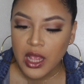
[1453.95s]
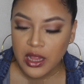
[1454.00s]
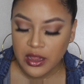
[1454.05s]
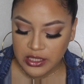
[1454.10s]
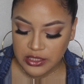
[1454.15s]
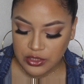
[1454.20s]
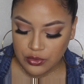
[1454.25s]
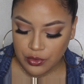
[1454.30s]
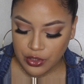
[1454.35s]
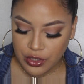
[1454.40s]

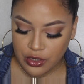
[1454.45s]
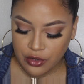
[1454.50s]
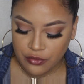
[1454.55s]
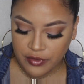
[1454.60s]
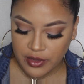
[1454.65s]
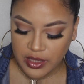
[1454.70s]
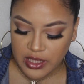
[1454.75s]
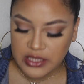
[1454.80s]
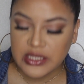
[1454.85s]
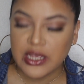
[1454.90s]
This one you can
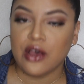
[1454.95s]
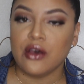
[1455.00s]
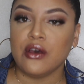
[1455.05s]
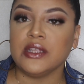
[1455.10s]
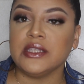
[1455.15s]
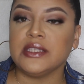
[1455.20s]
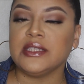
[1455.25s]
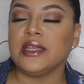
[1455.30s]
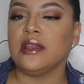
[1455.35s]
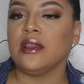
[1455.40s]
really tell
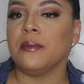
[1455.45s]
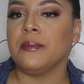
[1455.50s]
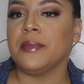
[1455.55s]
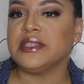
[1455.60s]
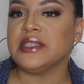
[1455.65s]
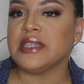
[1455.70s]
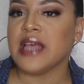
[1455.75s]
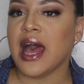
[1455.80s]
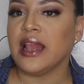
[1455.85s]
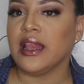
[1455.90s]
and see the
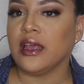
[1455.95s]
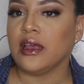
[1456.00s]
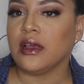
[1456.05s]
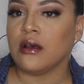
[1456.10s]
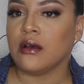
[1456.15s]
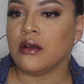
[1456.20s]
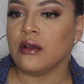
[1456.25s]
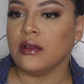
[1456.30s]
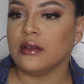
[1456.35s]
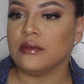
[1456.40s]
metallic
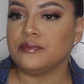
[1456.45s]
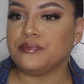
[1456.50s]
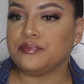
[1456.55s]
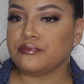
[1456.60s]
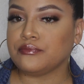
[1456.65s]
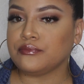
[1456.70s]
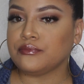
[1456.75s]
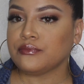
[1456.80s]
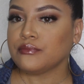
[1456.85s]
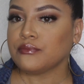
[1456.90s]

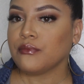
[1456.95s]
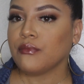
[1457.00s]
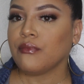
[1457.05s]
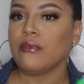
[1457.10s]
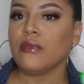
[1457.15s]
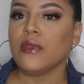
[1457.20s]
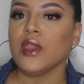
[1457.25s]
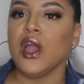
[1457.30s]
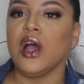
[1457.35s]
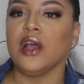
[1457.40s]

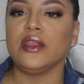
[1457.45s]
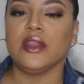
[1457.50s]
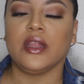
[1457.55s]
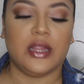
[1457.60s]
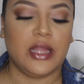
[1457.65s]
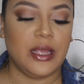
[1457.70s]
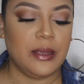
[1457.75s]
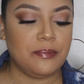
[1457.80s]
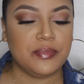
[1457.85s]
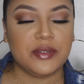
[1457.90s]
on the
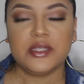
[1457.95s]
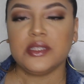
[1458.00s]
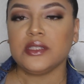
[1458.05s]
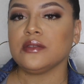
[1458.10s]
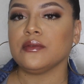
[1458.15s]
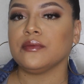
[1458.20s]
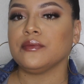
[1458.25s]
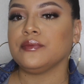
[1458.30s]
lips.